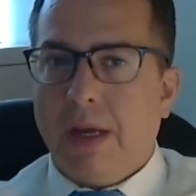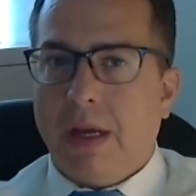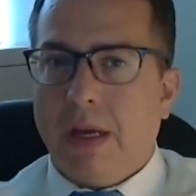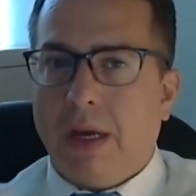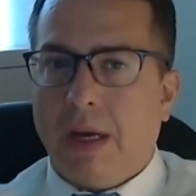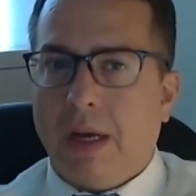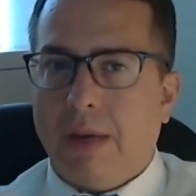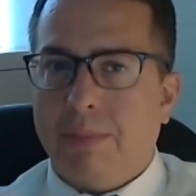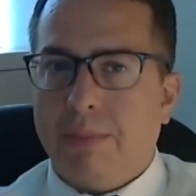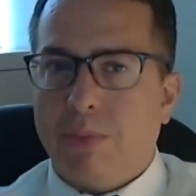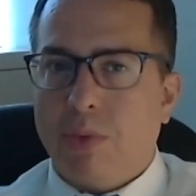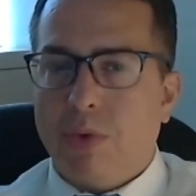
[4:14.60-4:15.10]

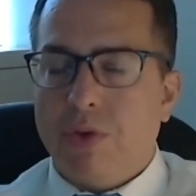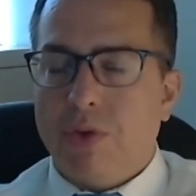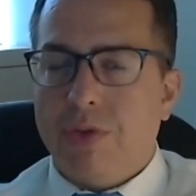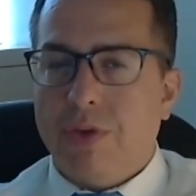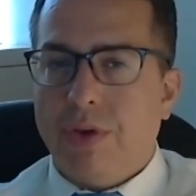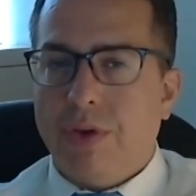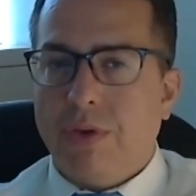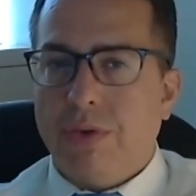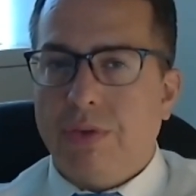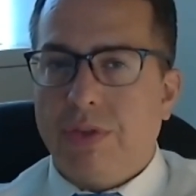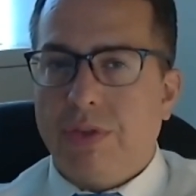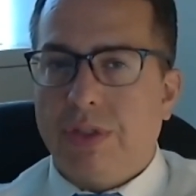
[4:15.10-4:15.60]
um, or
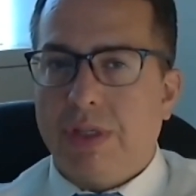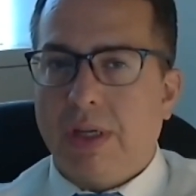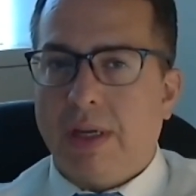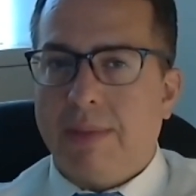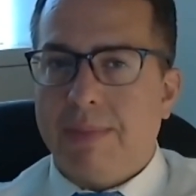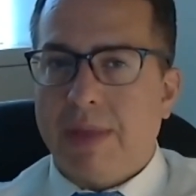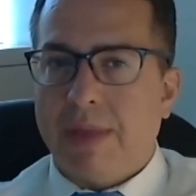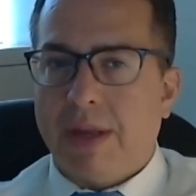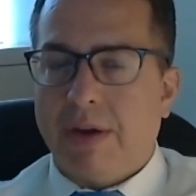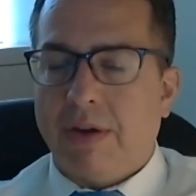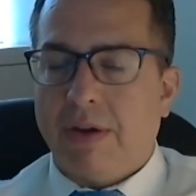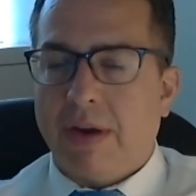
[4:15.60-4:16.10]
those um,
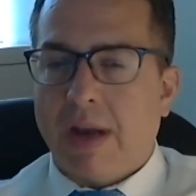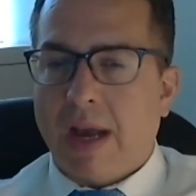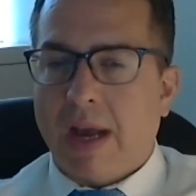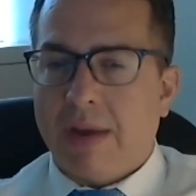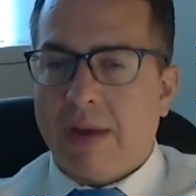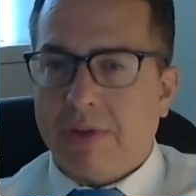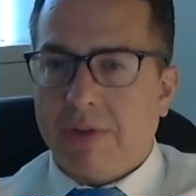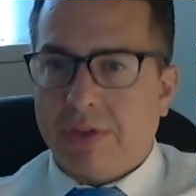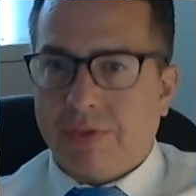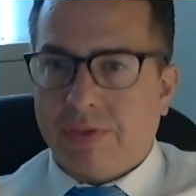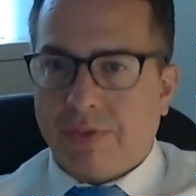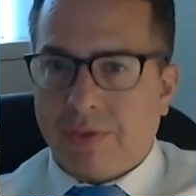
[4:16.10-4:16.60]
that are high
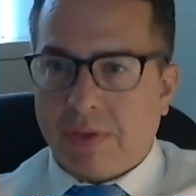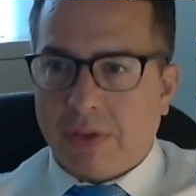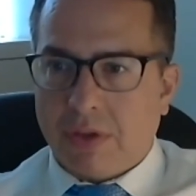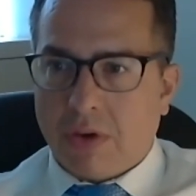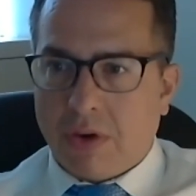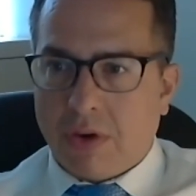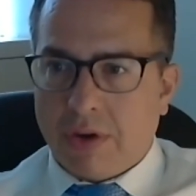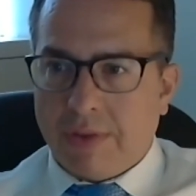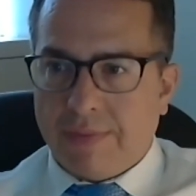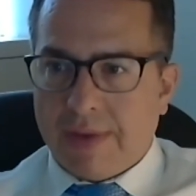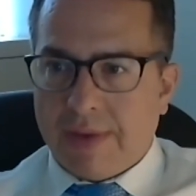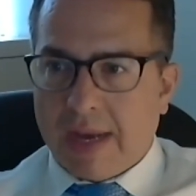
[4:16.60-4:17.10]
risk for
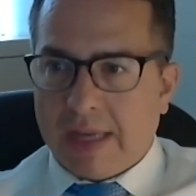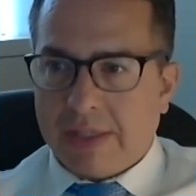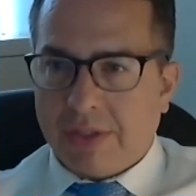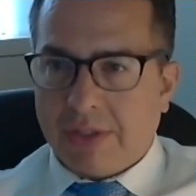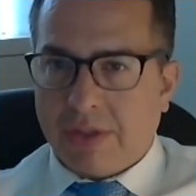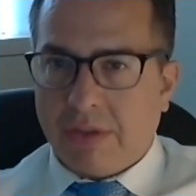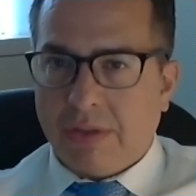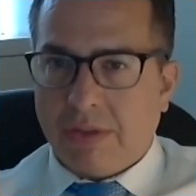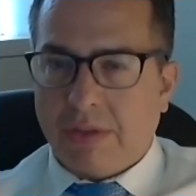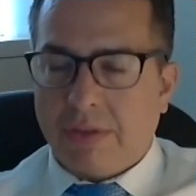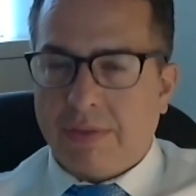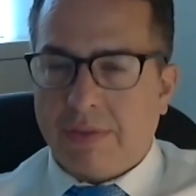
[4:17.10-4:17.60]

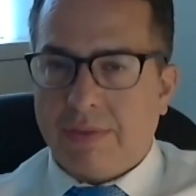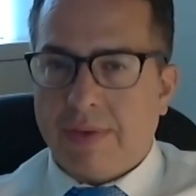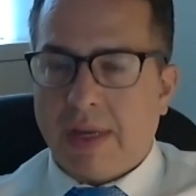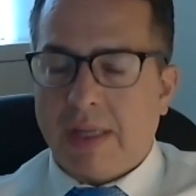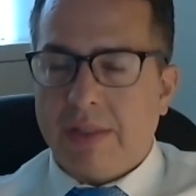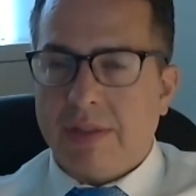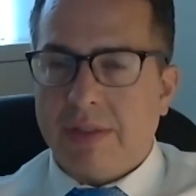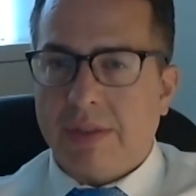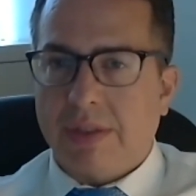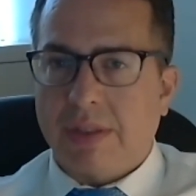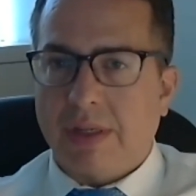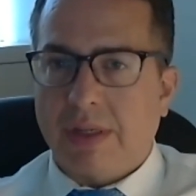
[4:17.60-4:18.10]
cardiovascular
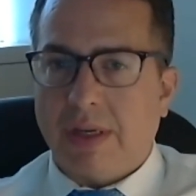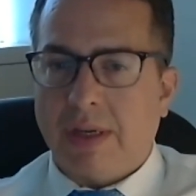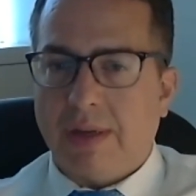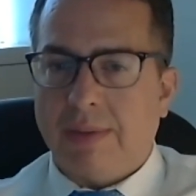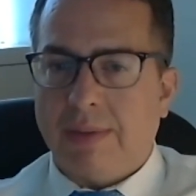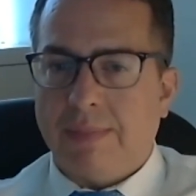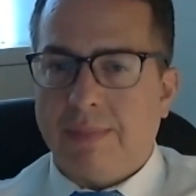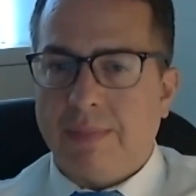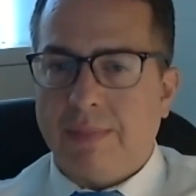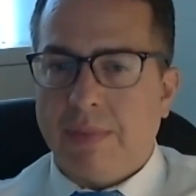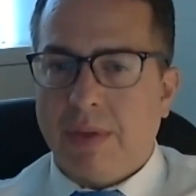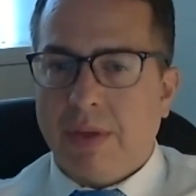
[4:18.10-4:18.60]
events.
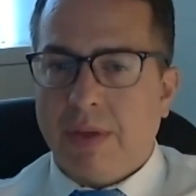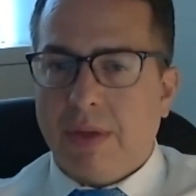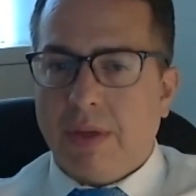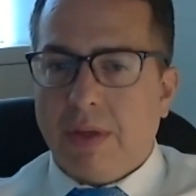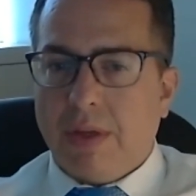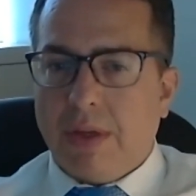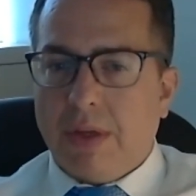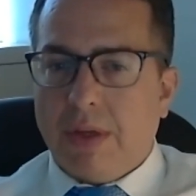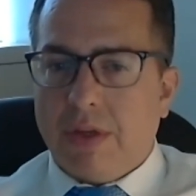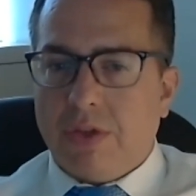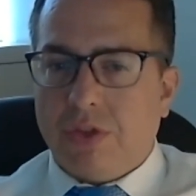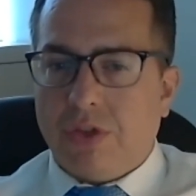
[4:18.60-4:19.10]
Um,
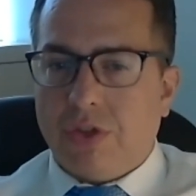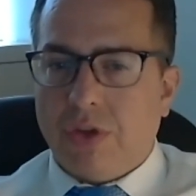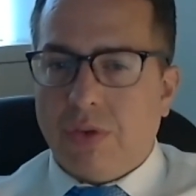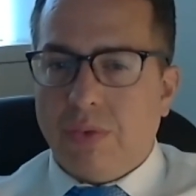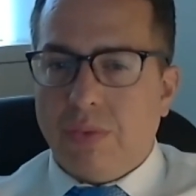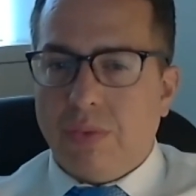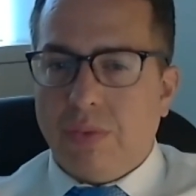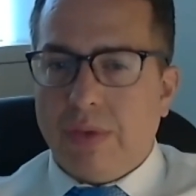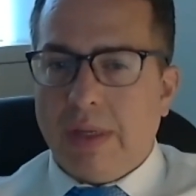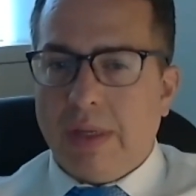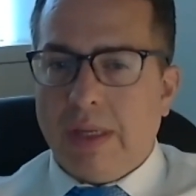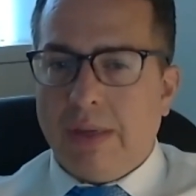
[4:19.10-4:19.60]

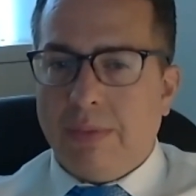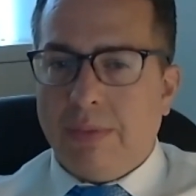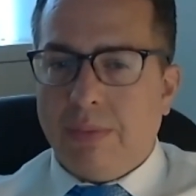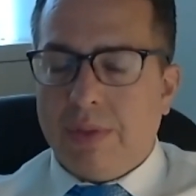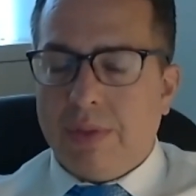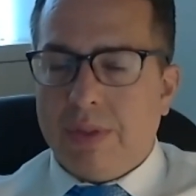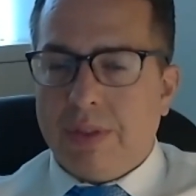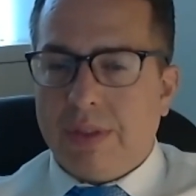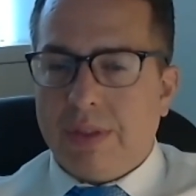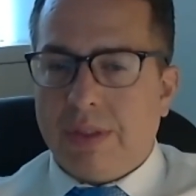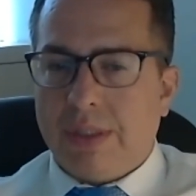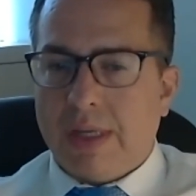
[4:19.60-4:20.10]
so it
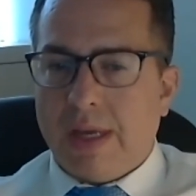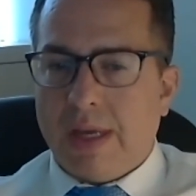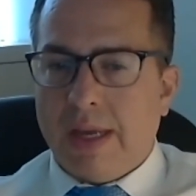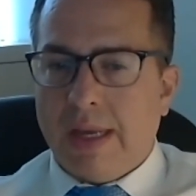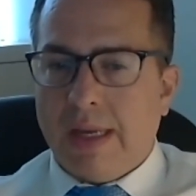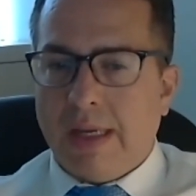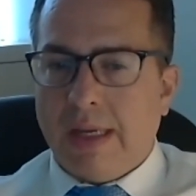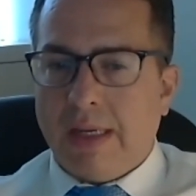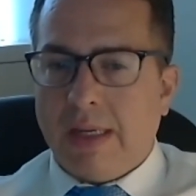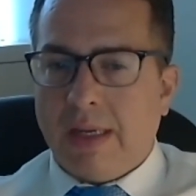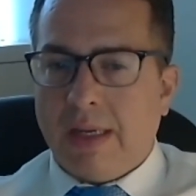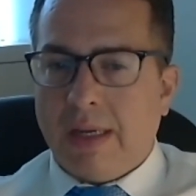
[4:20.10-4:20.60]
was
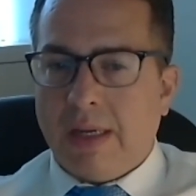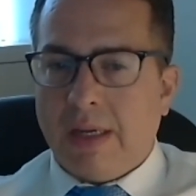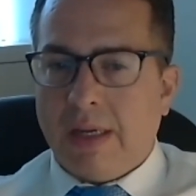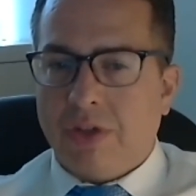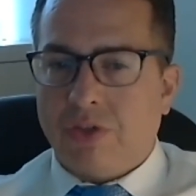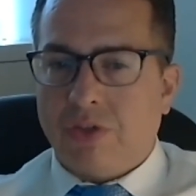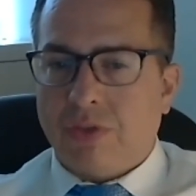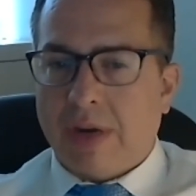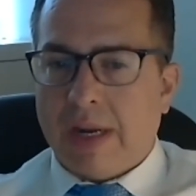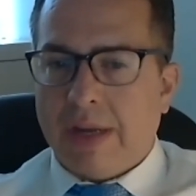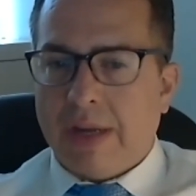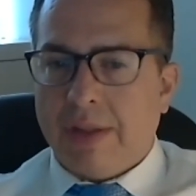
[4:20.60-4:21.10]
a, a,
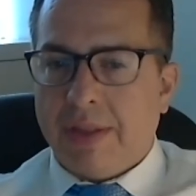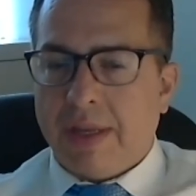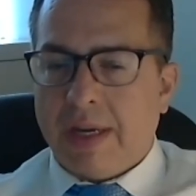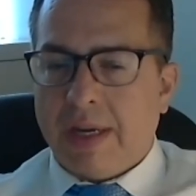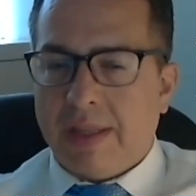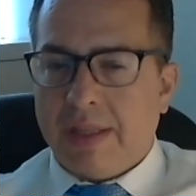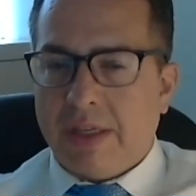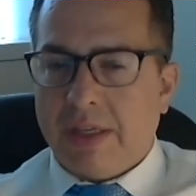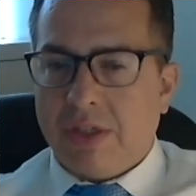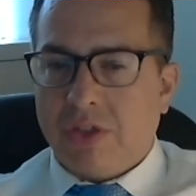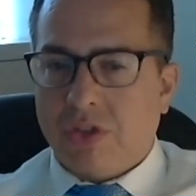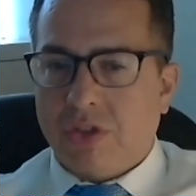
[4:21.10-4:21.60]
trial that I
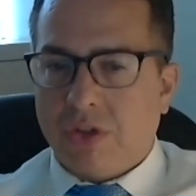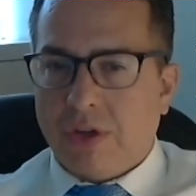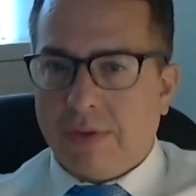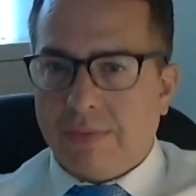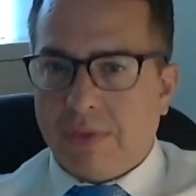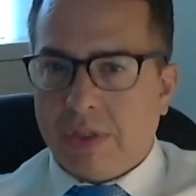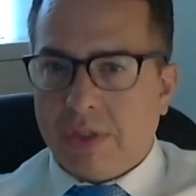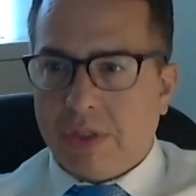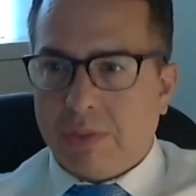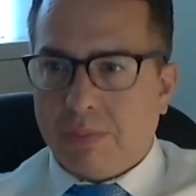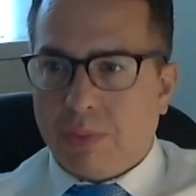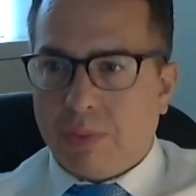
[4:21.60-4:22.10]
think served
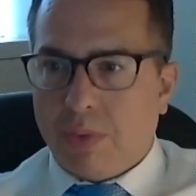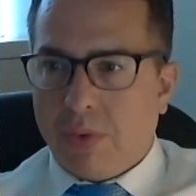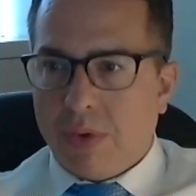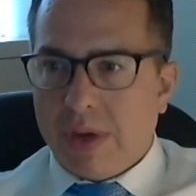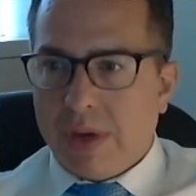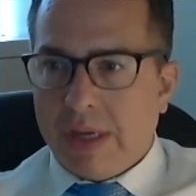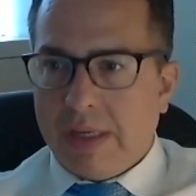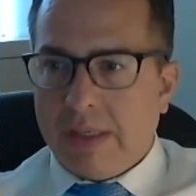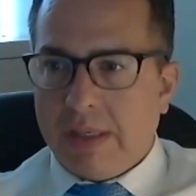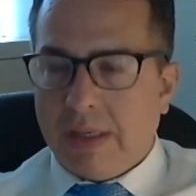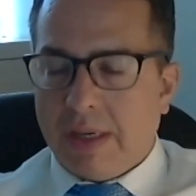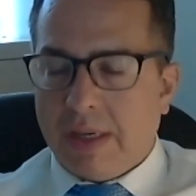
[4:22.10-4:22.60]
its
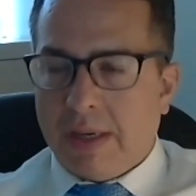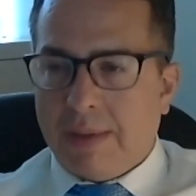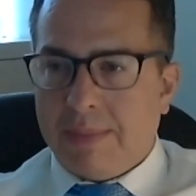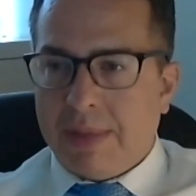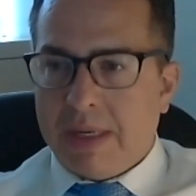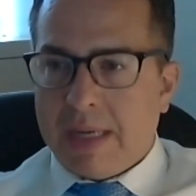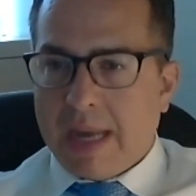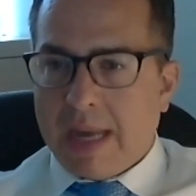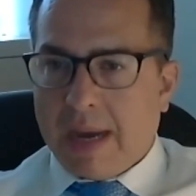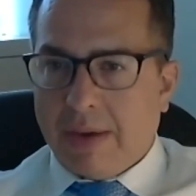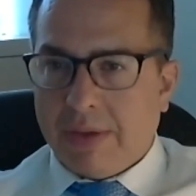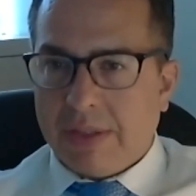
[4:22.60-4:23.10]
point and
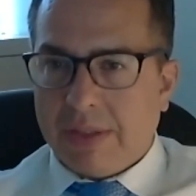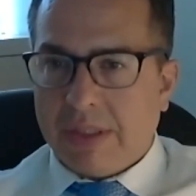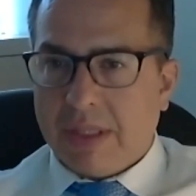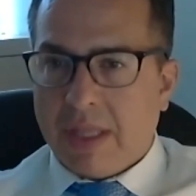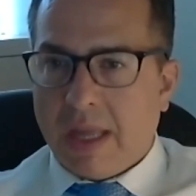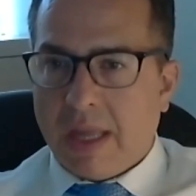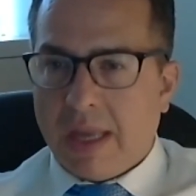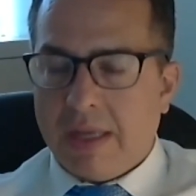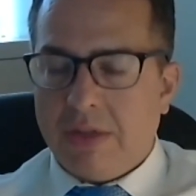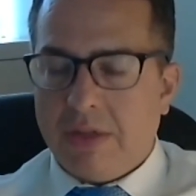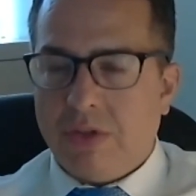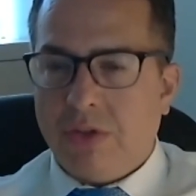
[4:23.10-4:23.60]
now has
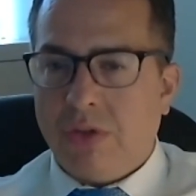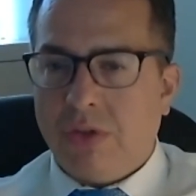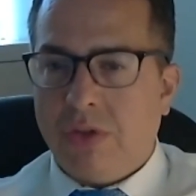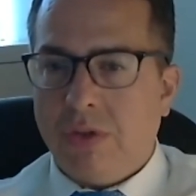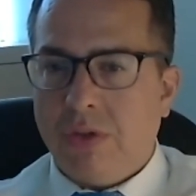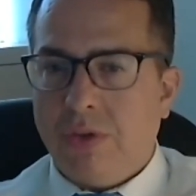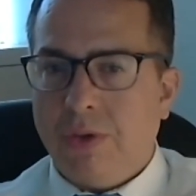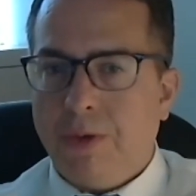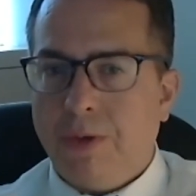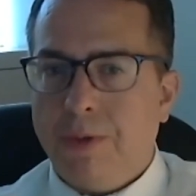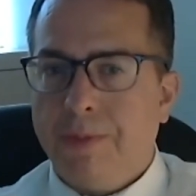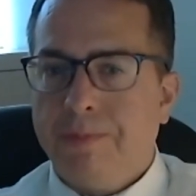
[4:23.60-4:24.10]
led
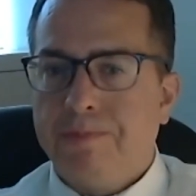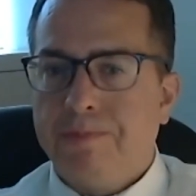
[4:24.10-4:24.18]
to